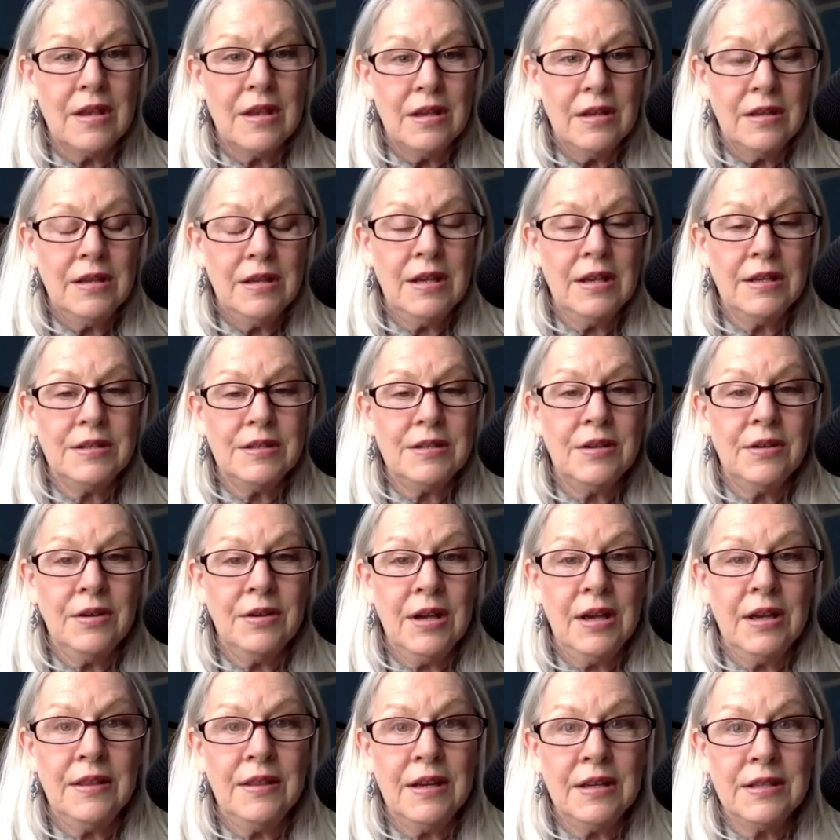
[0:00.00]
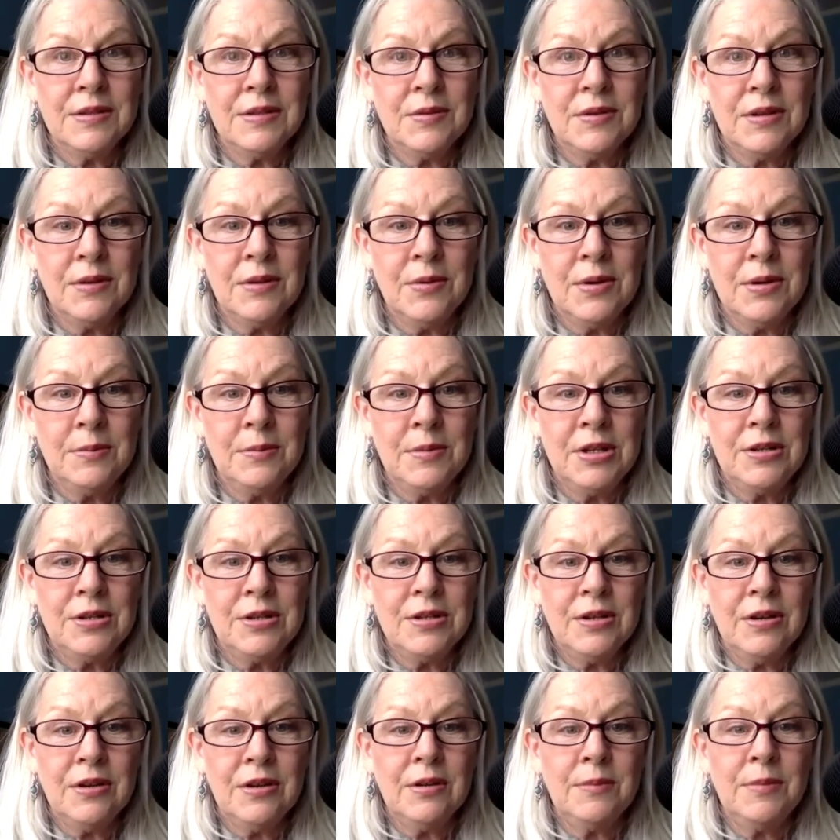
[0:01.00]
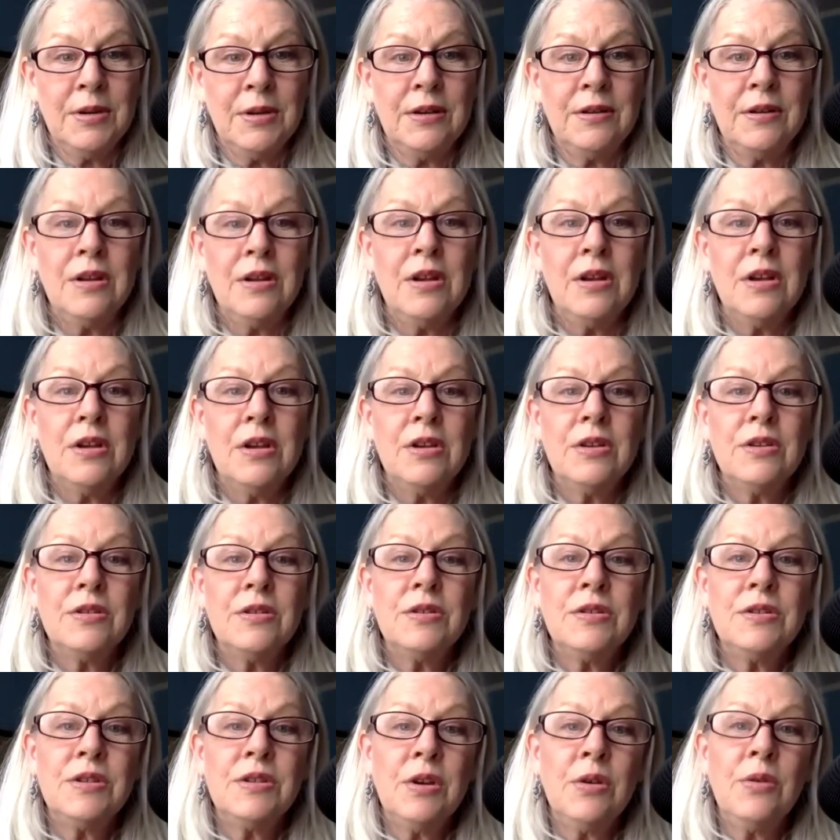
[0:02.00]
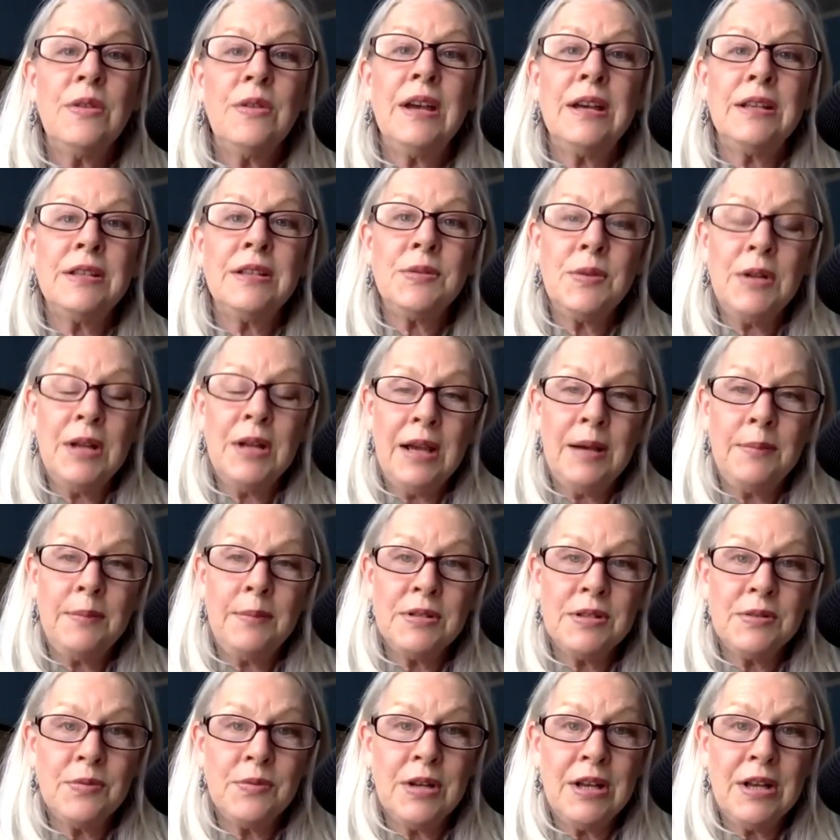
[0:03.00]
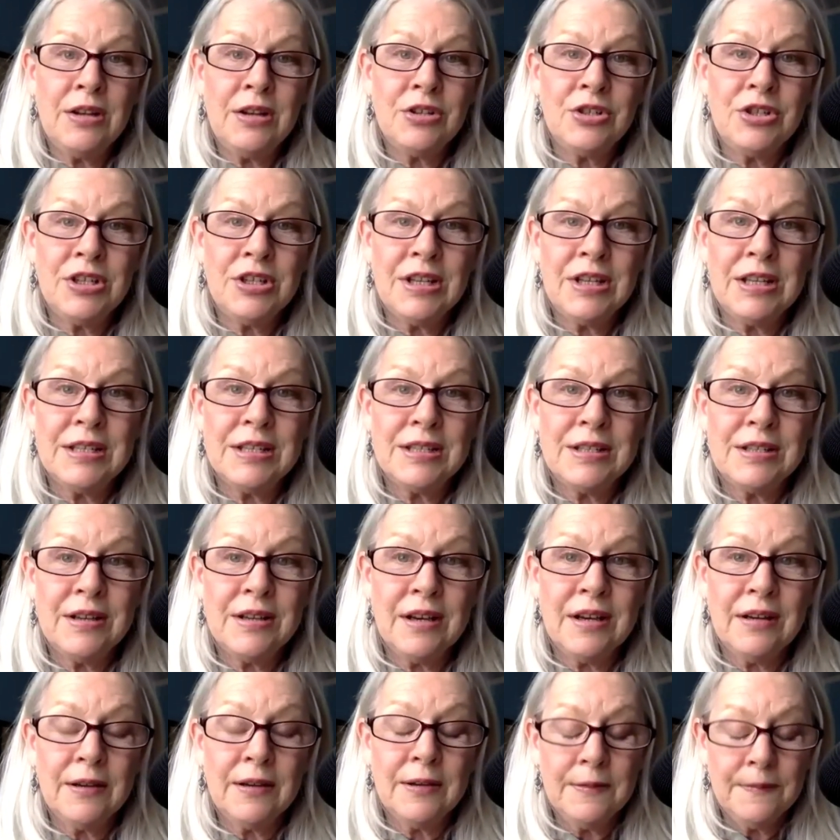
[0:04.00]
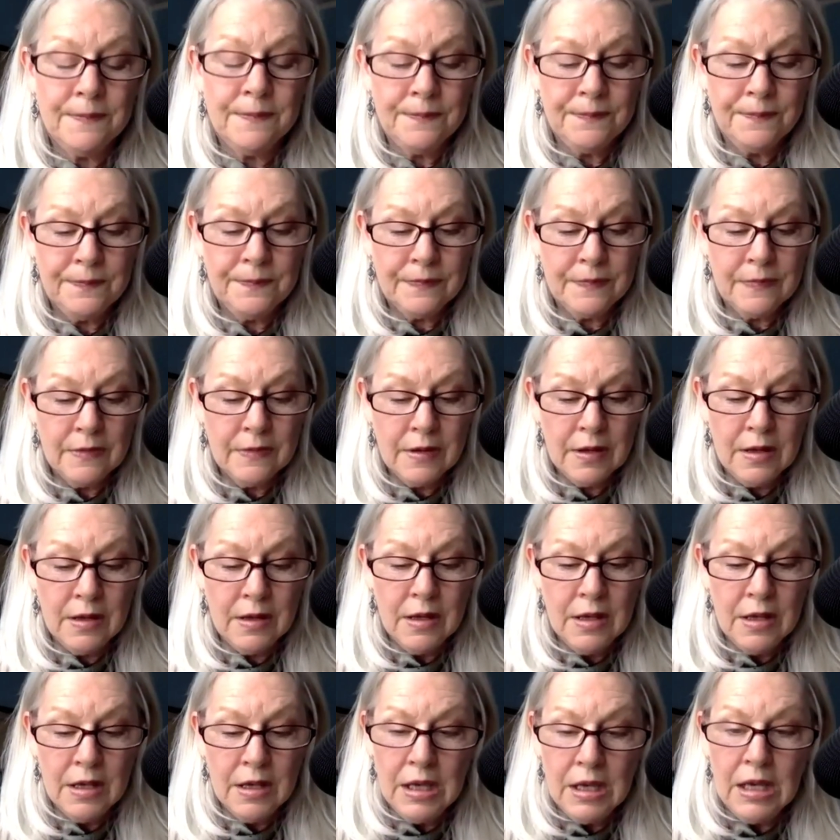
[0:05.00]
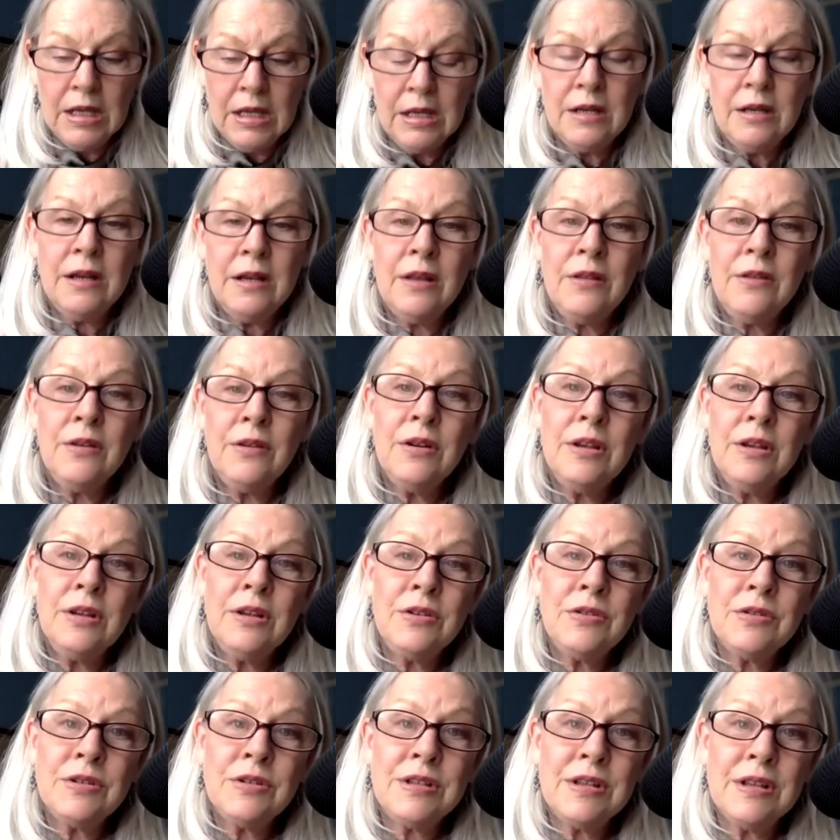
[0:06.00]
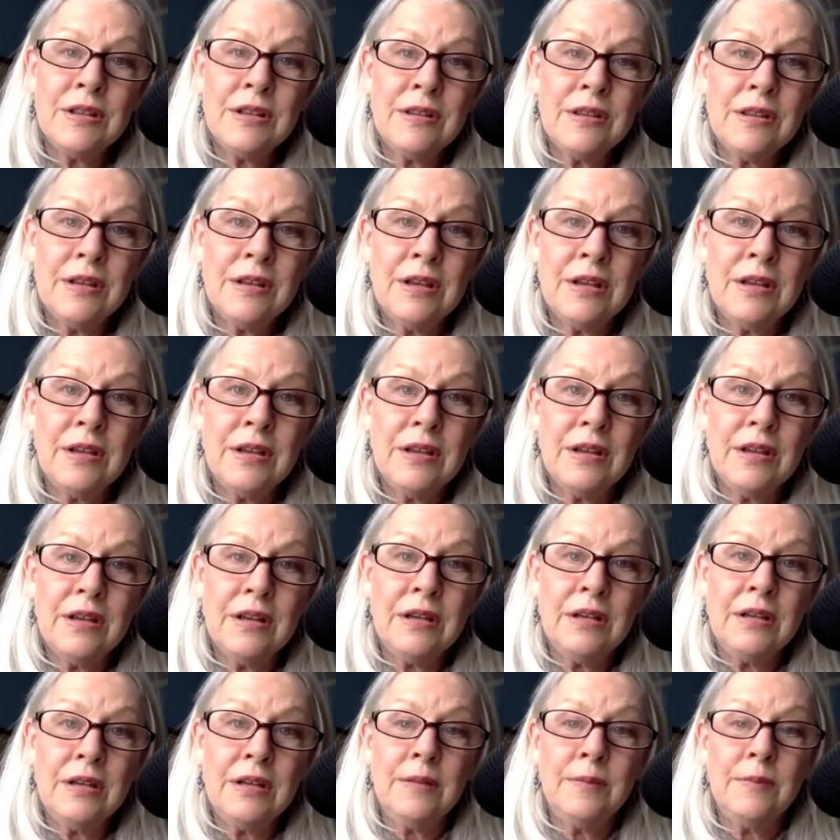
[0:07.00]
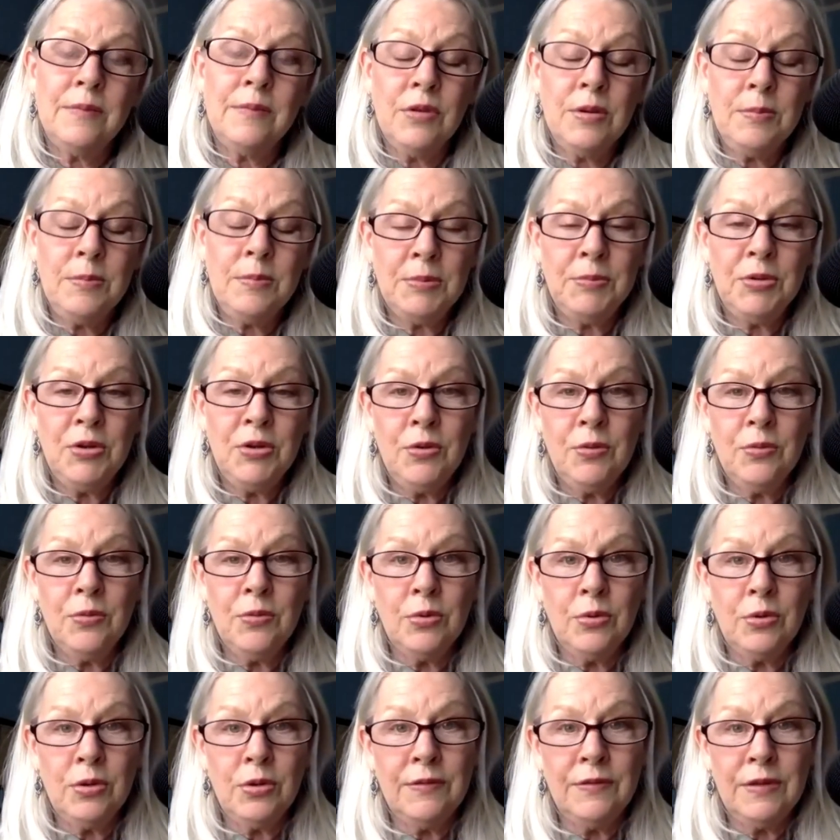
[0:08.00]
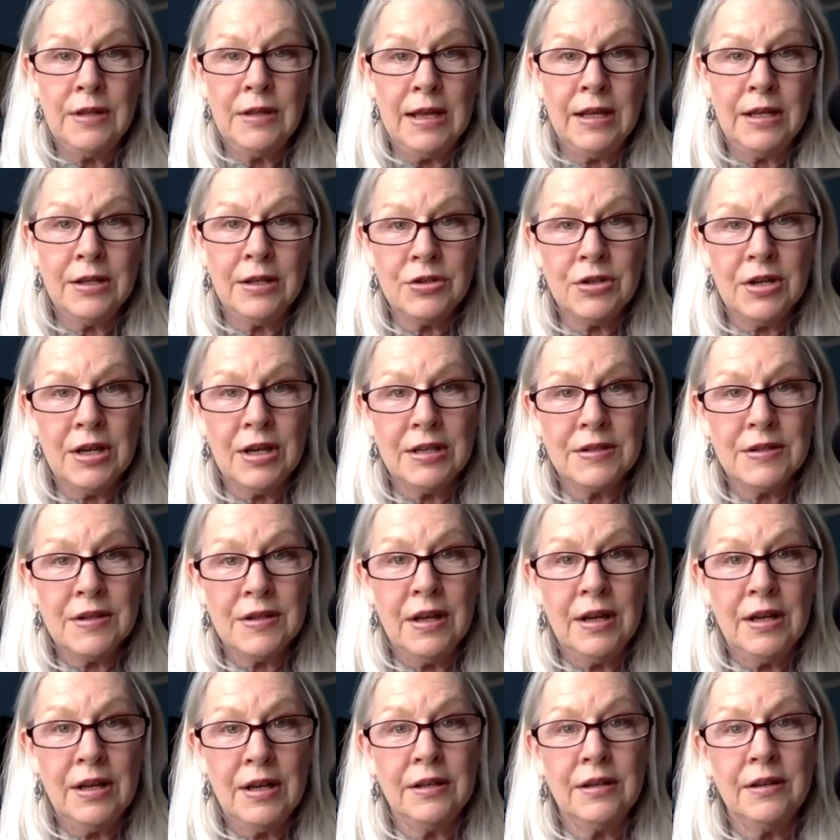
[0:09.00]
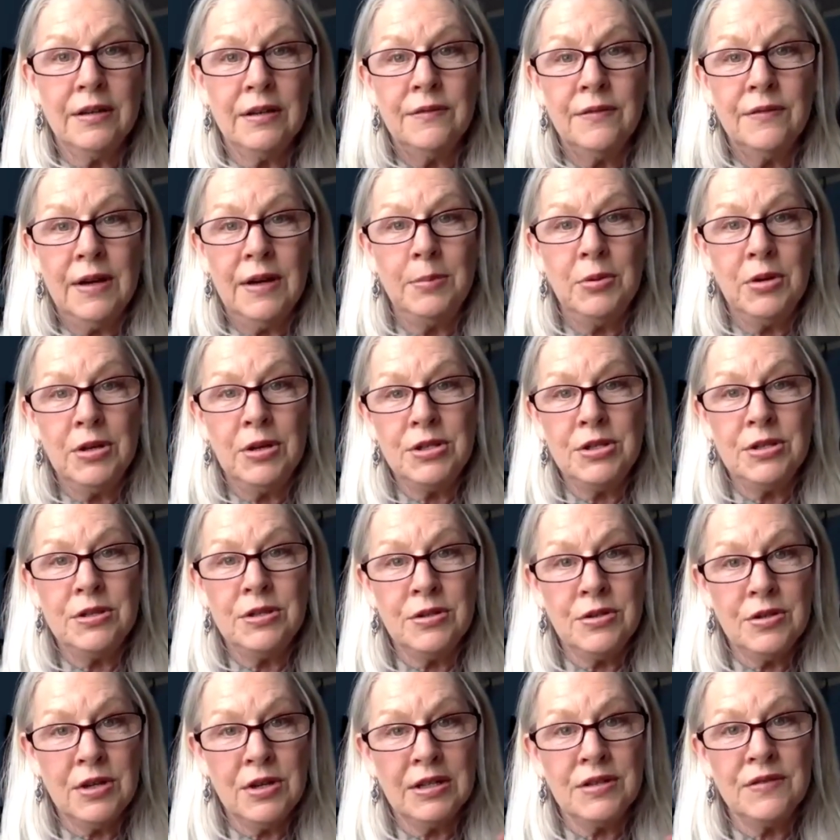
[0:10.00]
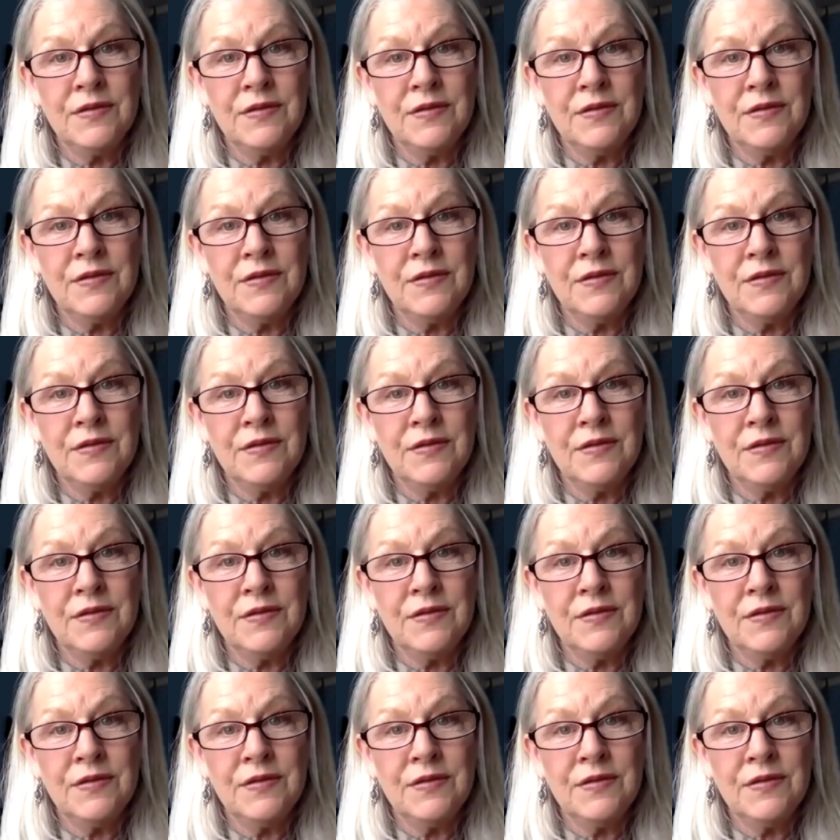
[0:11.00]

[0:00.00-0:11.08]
Yes, okay, that's what they wanted me to talk about. So that's what happens when energy gets stuck. And another interesting thing, remember the rule of like attracts like, vibration attracts